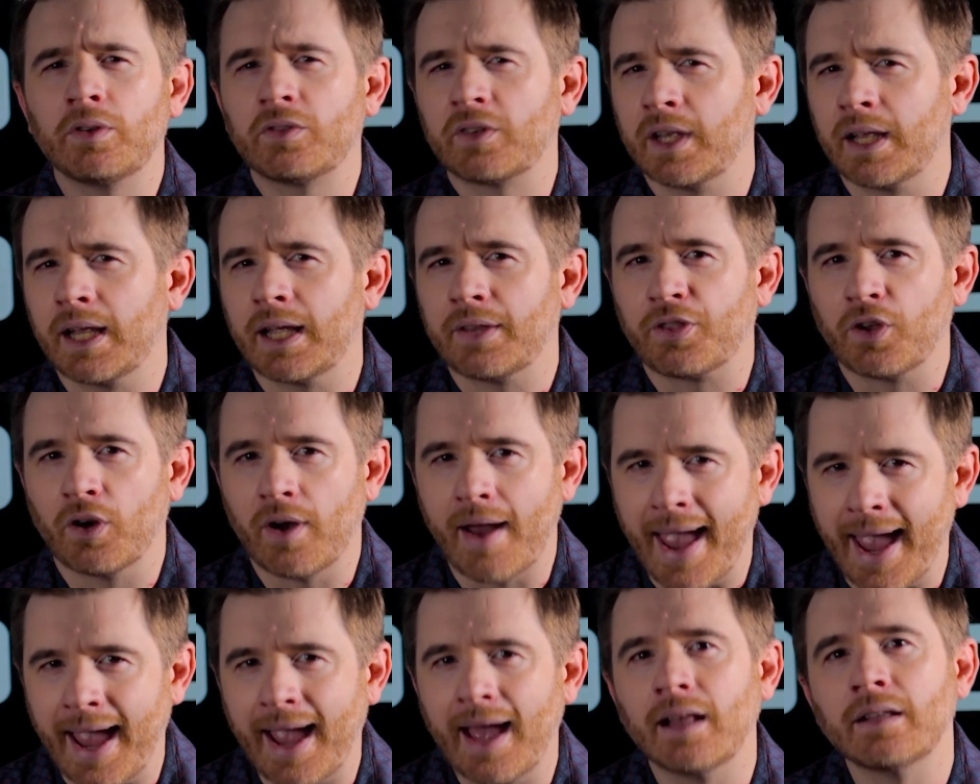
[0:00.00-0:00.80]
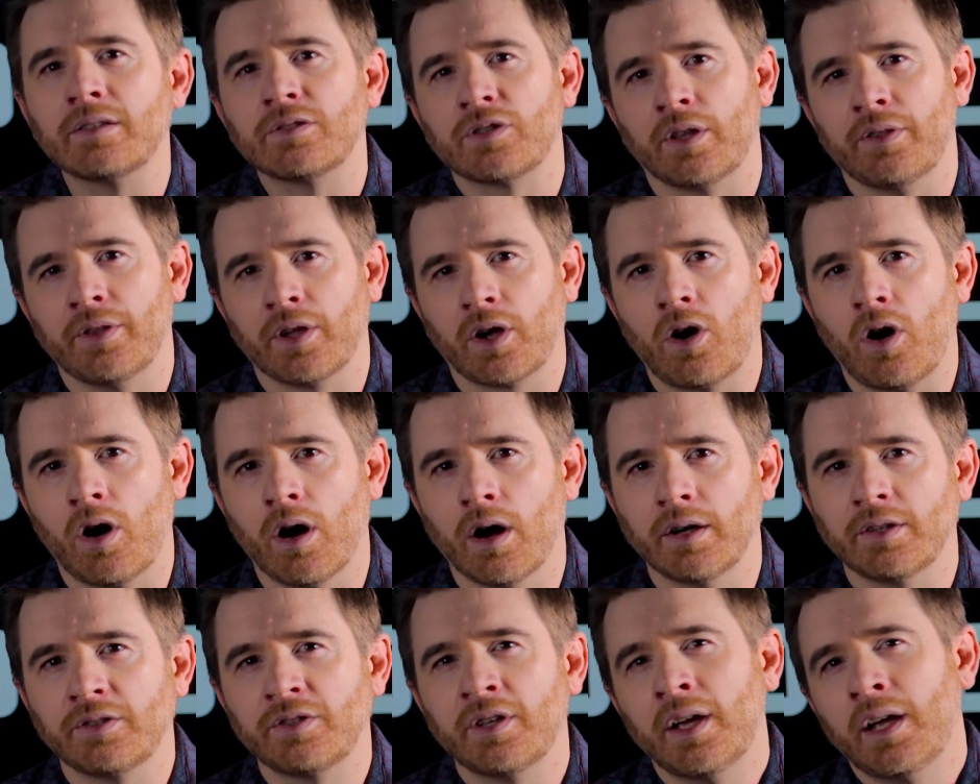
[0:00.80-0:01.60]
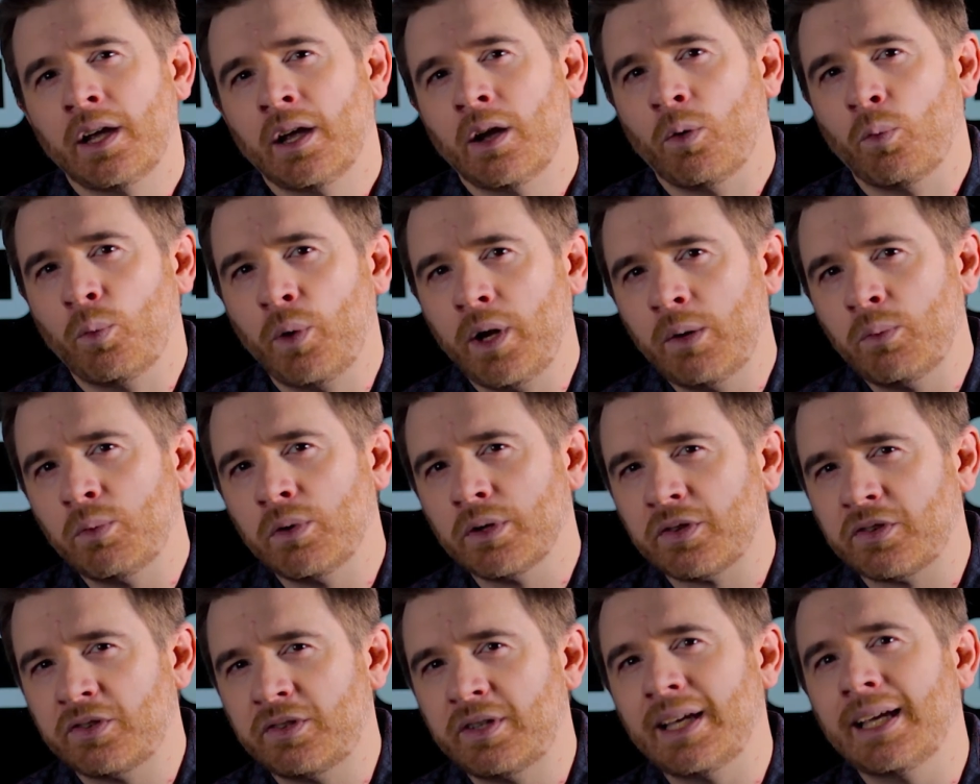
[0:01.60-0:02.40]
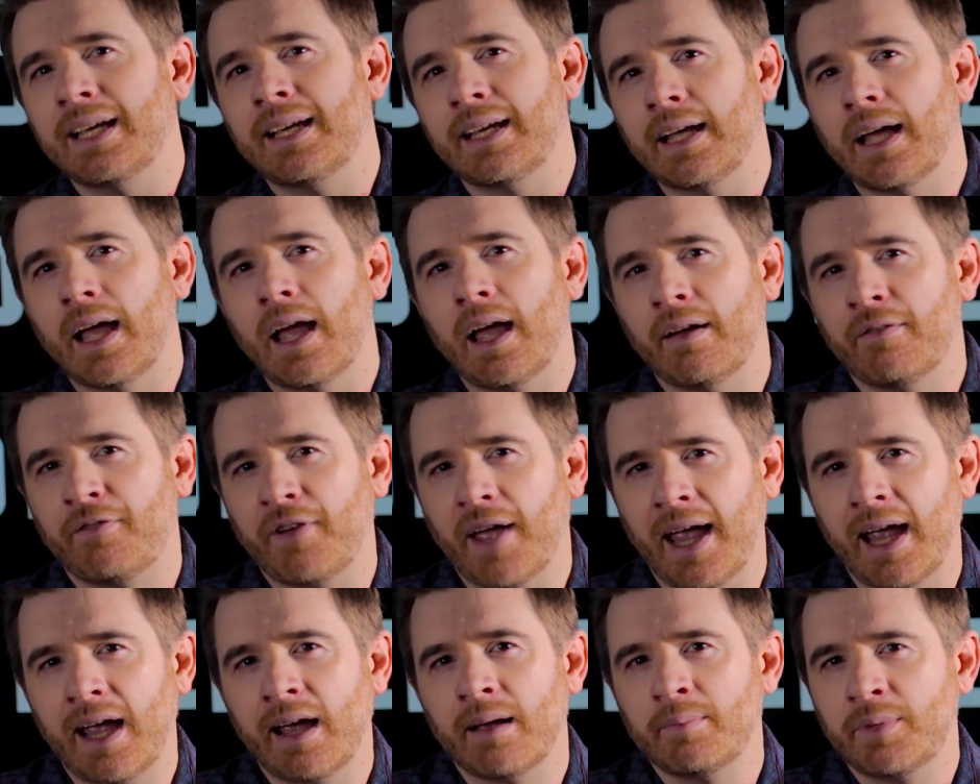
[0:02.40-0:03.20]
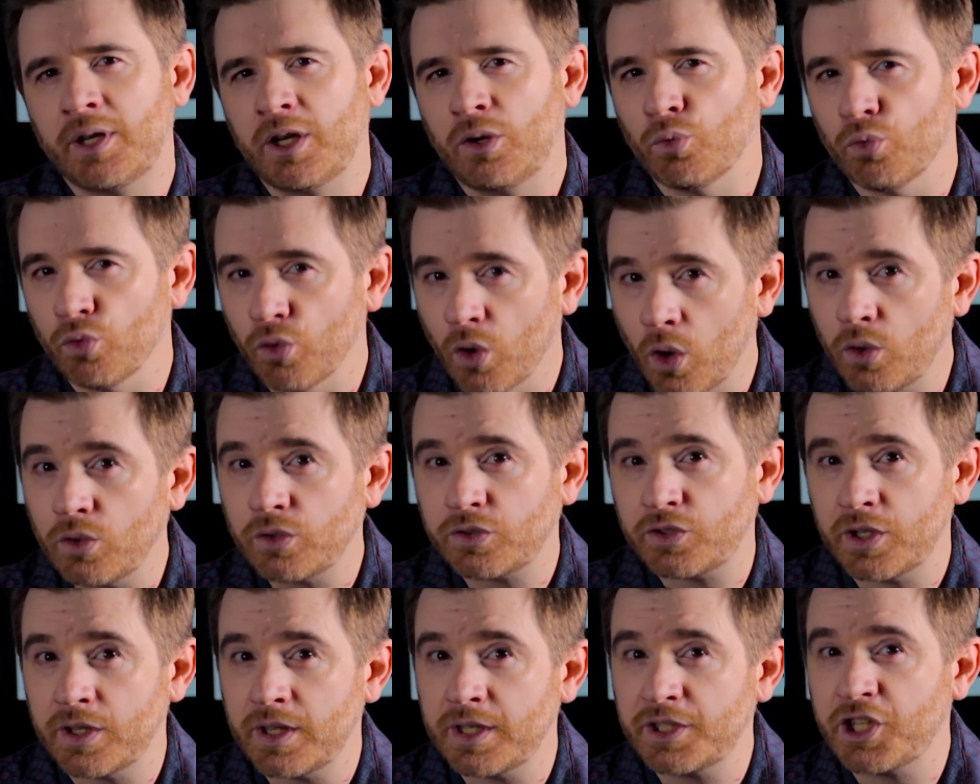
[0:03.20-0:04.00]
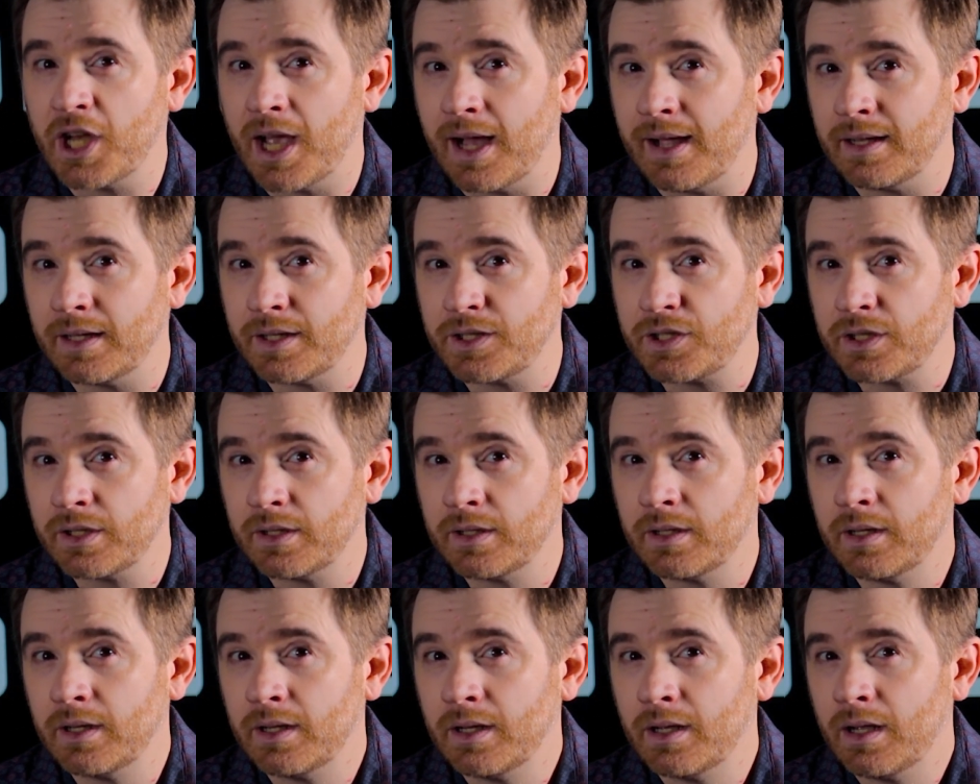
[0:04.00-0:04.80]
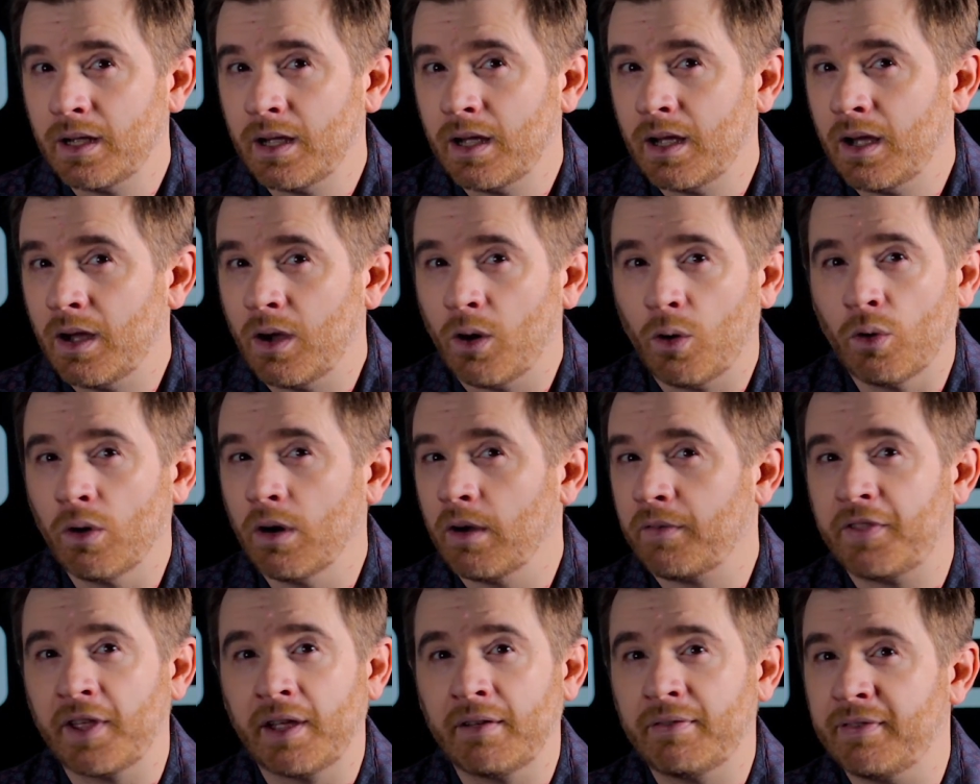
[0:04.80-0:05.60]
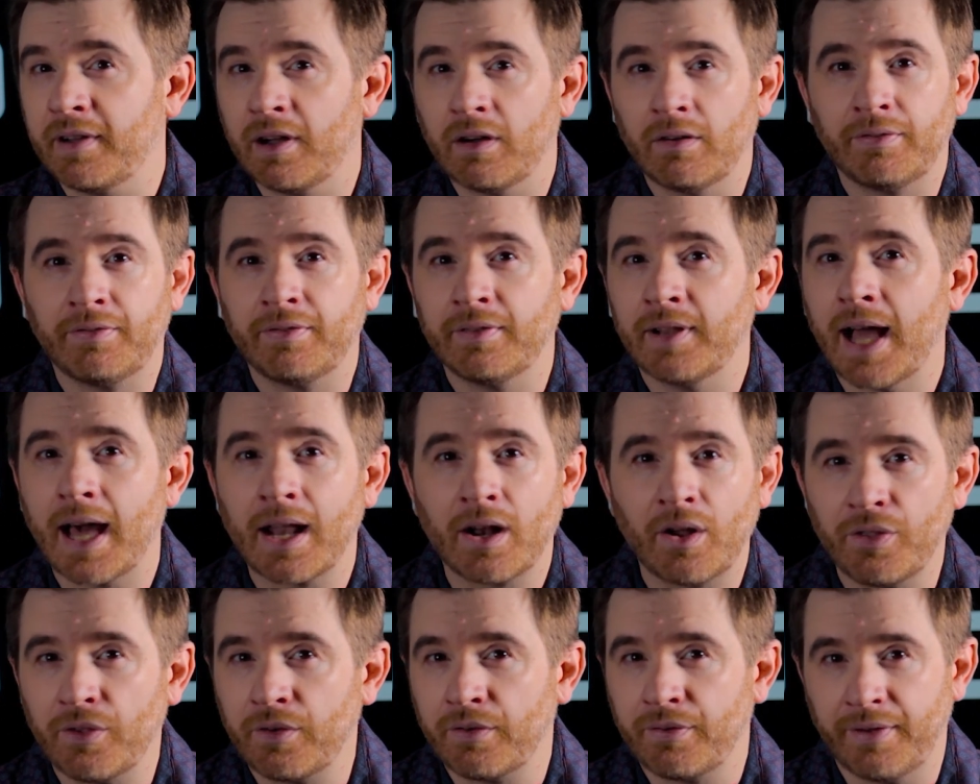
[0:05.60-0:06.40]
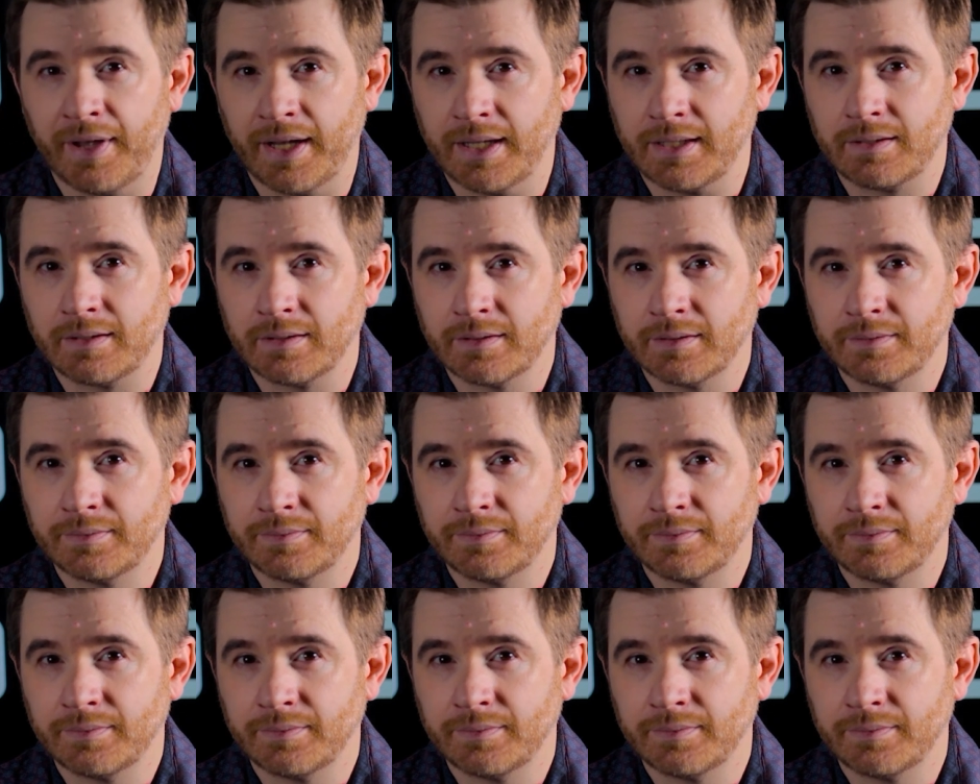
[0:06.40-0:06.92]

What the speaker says: can get their hands on the cards, we will see if AMD rose to the challenge or if they fell flat on their face.